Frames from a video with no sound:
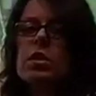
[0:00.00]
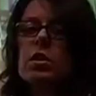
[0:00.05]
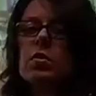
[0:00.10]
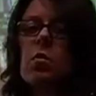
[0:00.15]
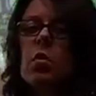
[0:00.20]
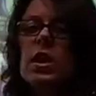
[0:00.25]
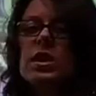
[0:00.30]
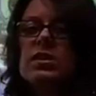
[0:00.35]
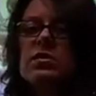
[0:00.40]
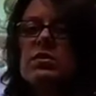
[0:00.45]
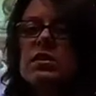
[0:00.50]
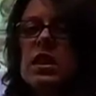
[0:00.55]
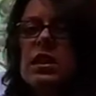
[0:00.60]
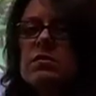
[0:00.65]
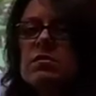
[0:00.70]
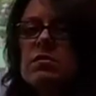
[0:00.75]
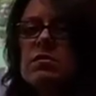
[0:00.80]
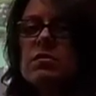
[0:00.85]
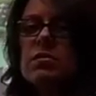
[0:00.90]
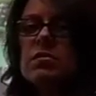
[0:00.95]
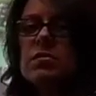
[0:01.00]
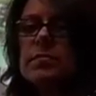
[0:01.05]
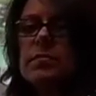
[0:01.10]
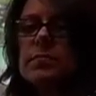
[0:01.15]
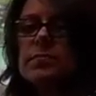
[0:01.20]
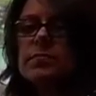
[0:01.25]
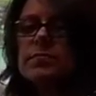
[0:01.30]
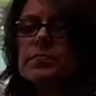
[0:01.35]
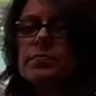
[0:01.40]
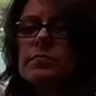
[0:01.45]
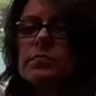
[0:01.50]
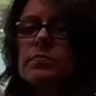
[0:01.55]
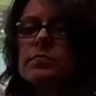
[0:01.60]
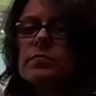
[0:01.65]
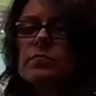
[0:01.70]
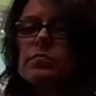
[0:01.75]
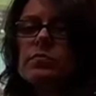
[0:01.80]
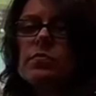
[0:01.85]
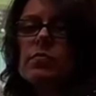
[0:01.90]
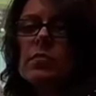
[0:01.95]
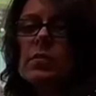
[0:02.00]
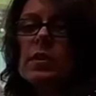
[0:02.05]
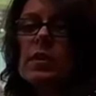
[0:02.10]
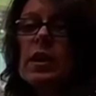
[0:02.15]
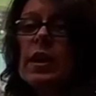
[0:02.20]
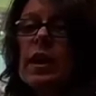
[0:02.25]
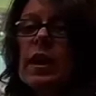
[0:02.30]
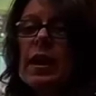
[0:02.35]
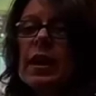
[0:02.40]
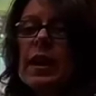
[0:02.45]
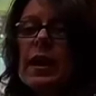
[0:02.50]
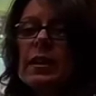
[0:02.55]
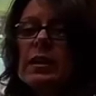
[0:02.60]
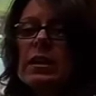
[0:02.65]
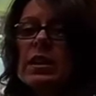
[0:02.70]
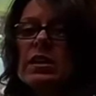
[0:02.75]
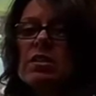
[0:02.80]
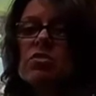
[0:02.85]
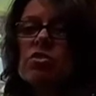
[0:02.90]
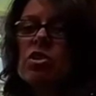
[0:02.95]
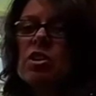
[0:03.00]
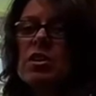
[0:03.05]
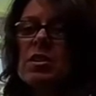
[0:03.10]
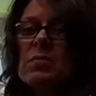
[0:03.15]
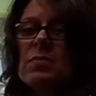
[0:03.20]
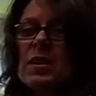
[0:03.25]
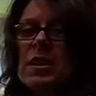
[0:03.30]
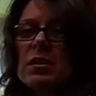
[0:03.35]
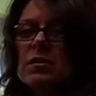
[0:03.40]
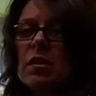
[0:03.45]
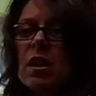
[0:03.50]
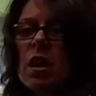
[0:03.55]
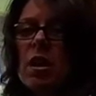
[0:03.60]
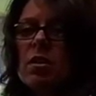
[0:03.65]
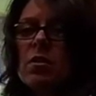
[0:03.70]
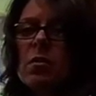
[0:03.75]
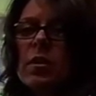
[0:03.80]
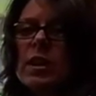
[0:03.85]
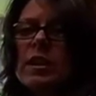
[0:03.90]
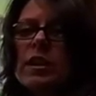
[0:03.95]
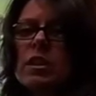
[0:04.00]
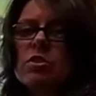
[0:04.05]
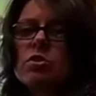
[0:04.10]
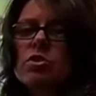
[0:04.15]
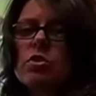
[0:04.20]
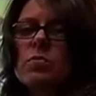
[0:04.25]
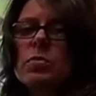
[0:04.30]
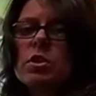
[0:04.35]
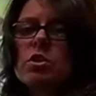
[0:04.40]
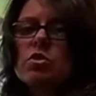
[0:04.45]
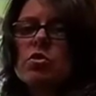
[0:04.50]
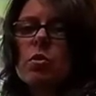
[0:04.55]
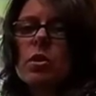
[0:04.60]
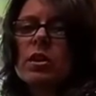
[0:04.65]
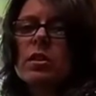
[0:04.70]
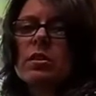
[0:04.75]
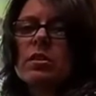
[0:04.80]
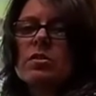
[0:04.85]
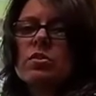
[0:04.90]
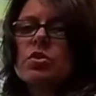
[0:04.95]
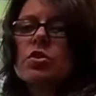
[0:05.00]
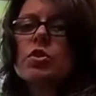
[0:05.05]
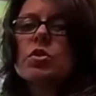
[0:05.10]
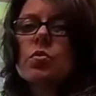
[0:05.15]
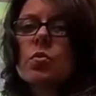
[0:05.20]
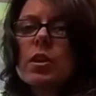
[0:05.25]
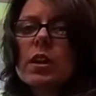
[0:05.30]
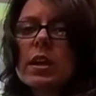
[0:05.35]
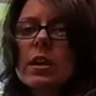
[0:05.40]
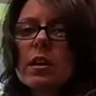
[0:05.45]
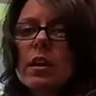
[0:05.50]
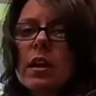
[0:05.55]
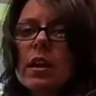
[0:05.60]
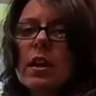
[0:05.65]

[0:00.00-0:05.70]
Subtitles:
than one sentence. And it shouldn't be a long one. It should be short and sweet.